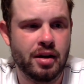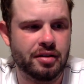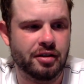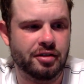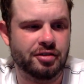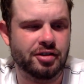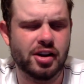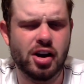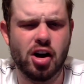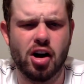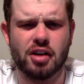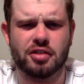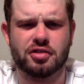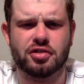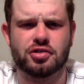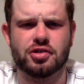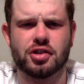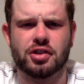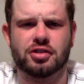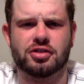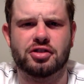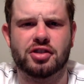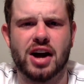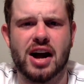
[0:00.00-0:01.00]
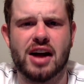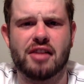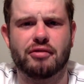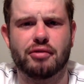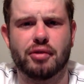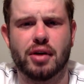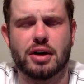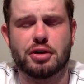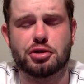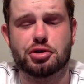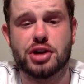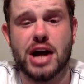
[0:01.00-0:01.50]
The Seahawks just signed
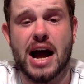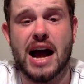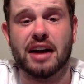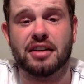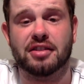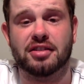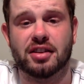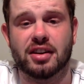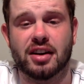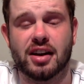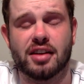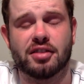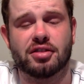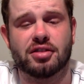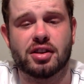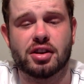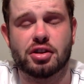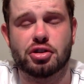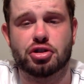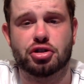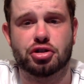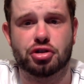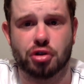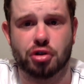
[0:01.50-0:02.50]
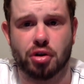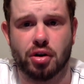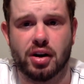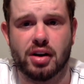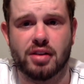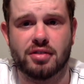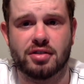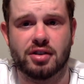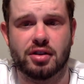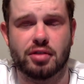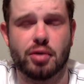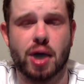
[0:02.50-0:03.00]
Fred Jackson as
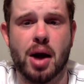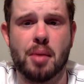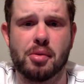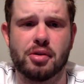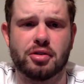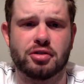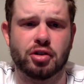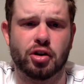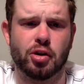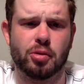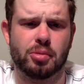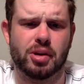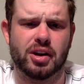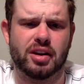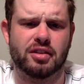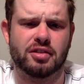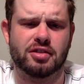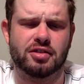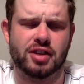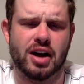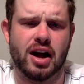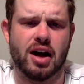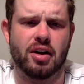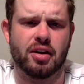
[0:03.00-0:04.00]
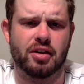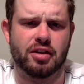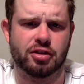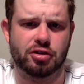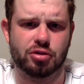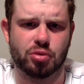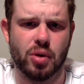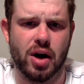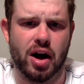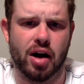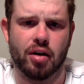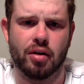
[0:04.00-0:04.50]
insurance, and Robert Turbin is solid
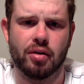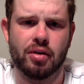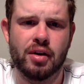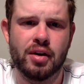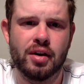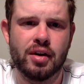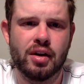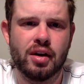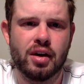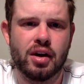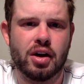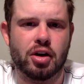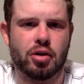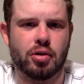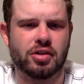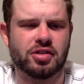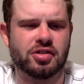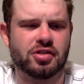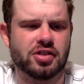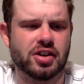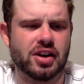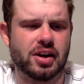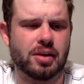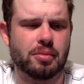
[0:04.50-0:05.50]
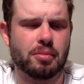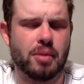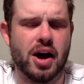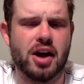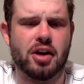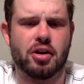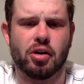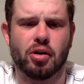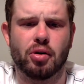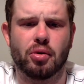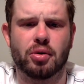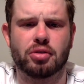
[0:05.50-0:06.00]
as well. Christine
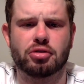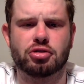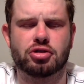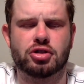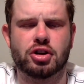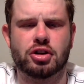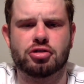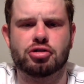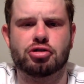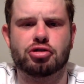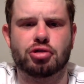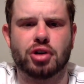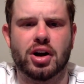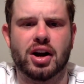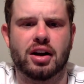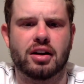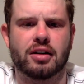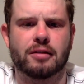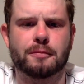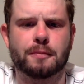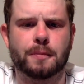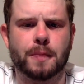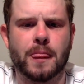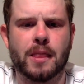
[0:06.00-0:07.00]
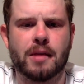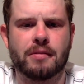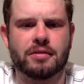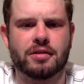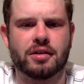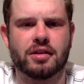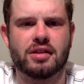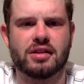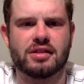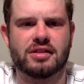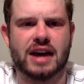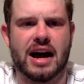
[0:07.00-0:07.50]
Michael was just traded
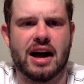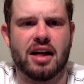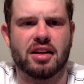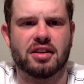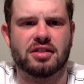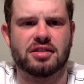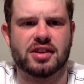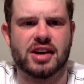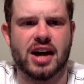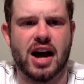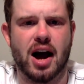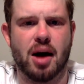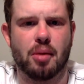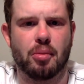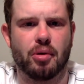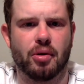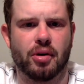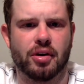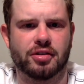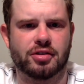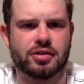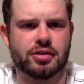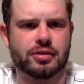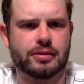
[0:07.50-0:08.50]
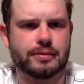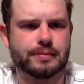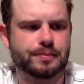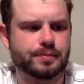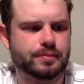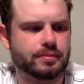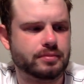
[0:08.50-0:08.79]
to the Dallas Cowboys.